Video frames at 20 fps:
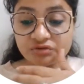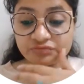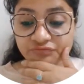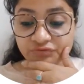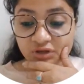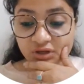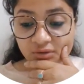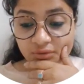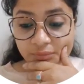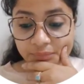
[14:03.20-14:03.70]
of
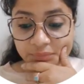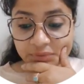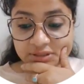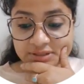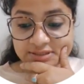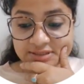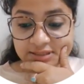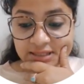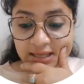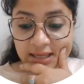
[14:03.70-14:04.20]

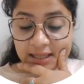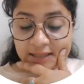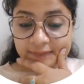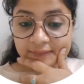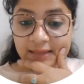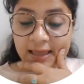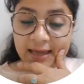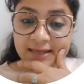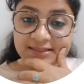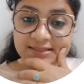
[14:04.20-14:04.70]
fingerprints,
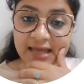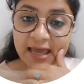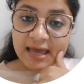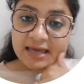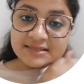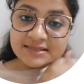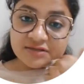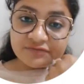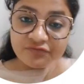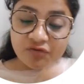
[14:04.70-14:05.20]
that
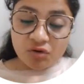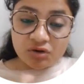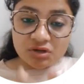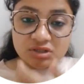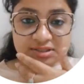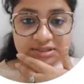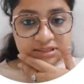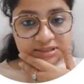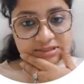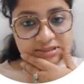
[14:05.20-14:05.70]
as a
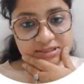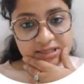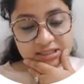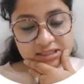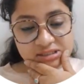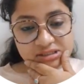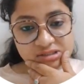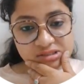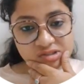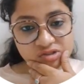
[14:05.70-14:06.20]
forensic
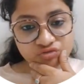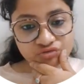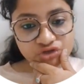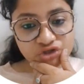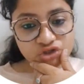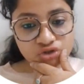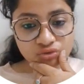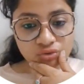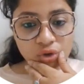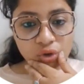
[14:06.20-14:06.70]
scientist we
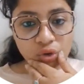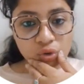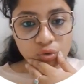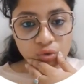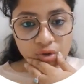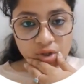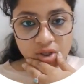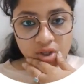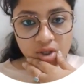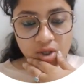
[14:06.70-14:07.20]
should look